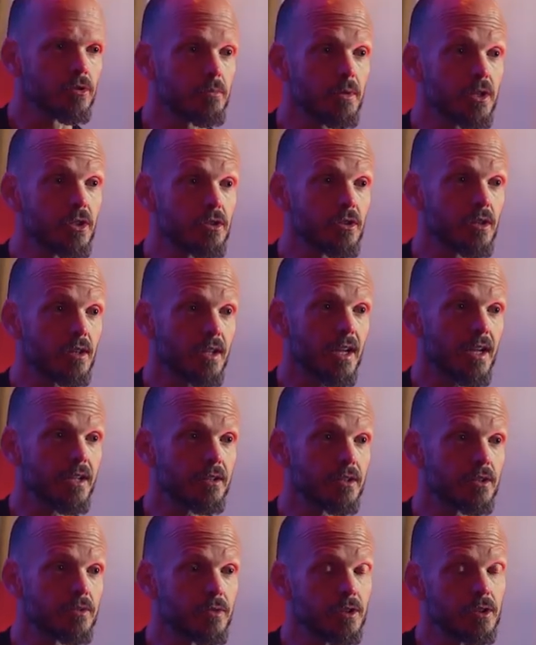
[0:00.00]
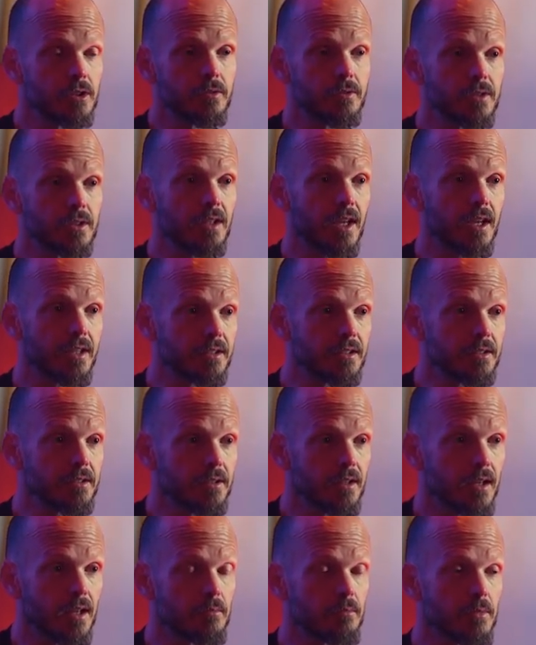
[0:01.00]
So make sure to like this video if you liked
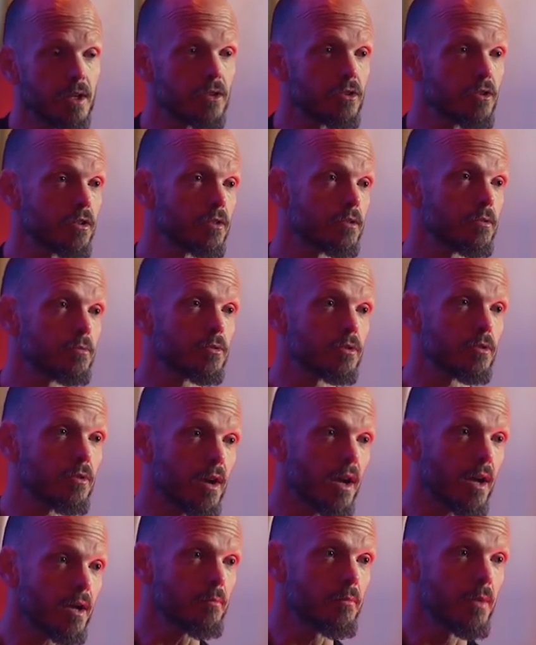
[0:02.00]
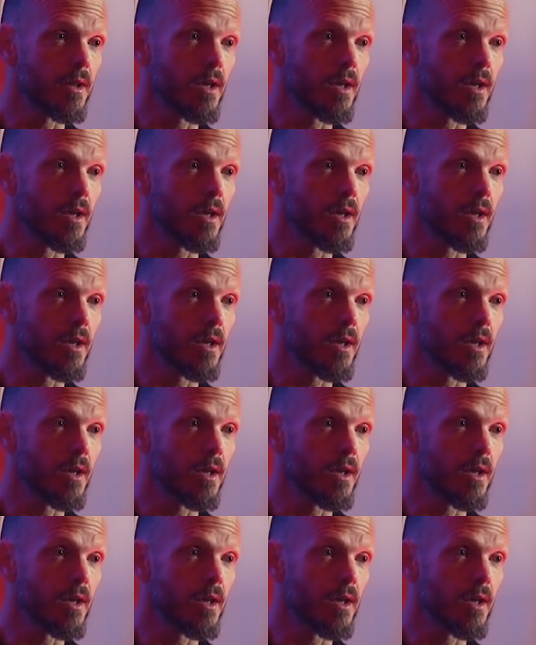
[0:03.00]
it and make sure to subscribe.